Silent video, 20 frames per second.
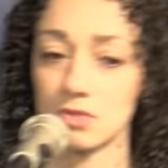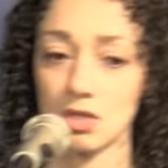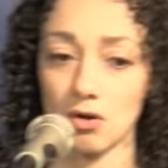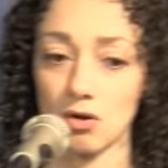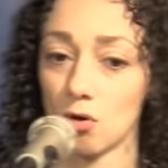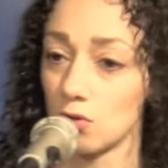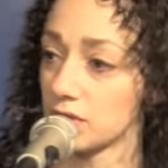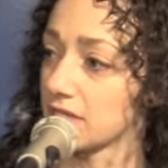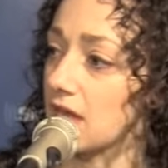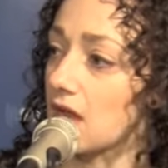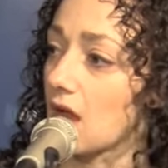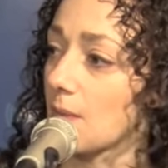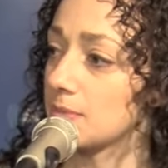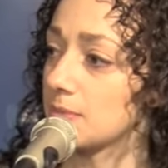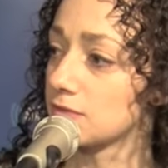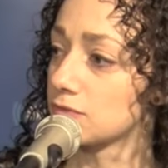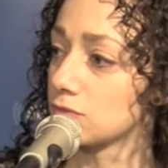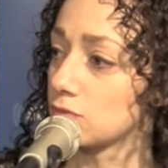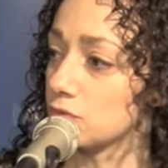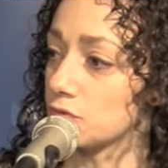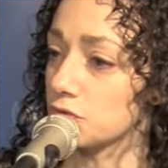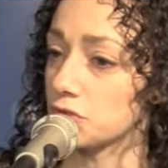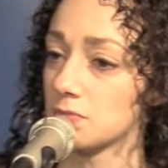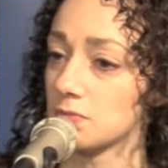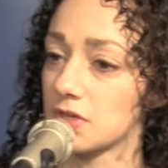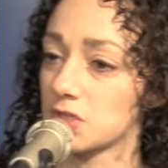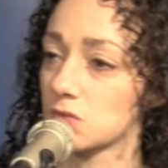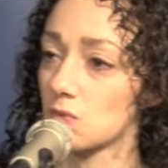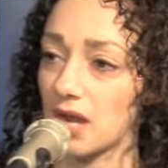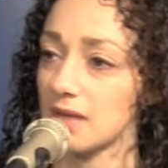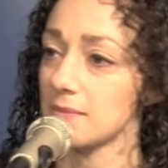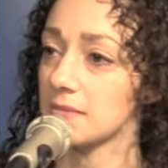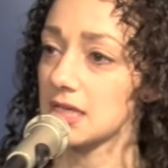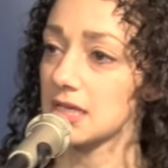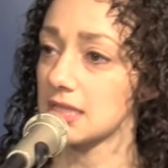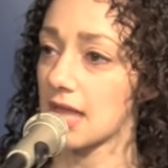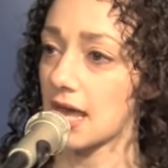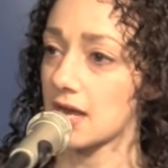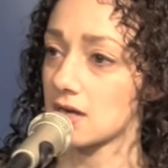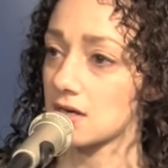There are only a couple of rules. You must write me
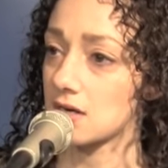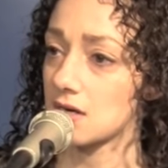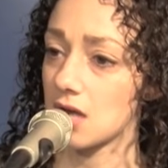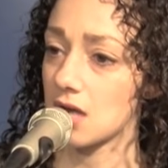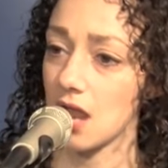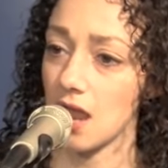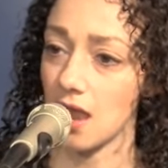a letter